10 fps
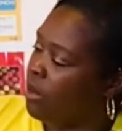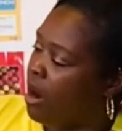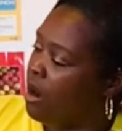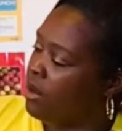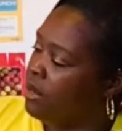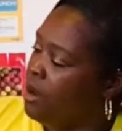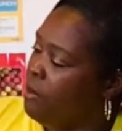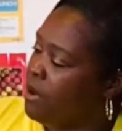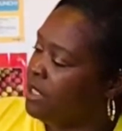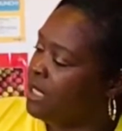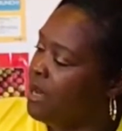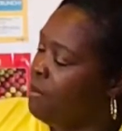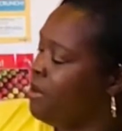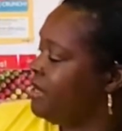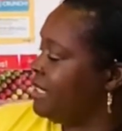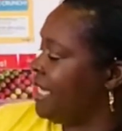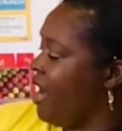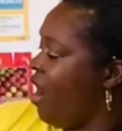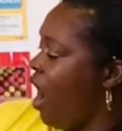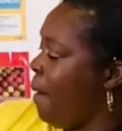Numbers, there
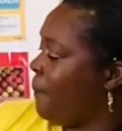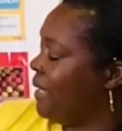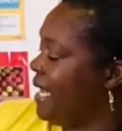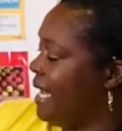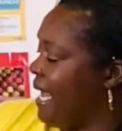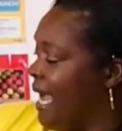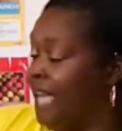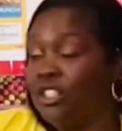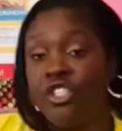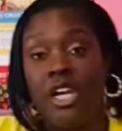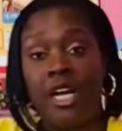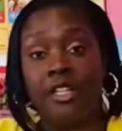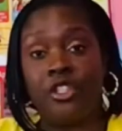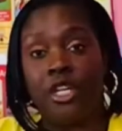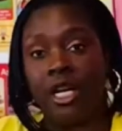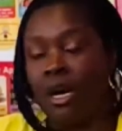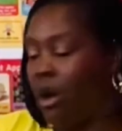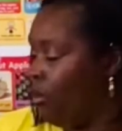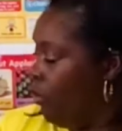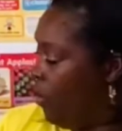are plenty. Chicka, chicka,
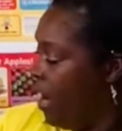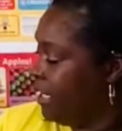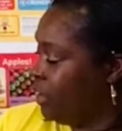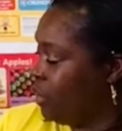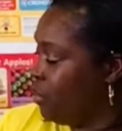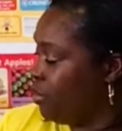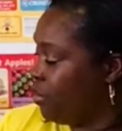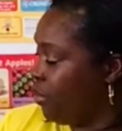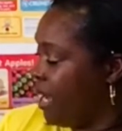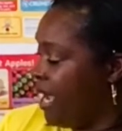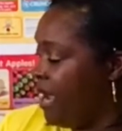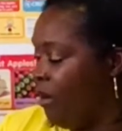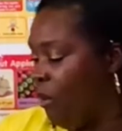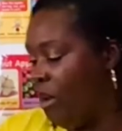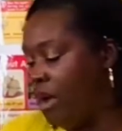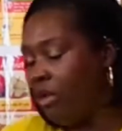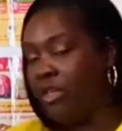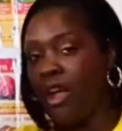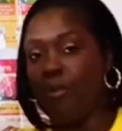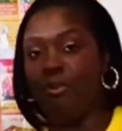1, 2, 3. Will there
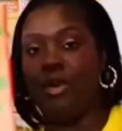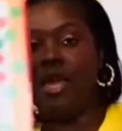be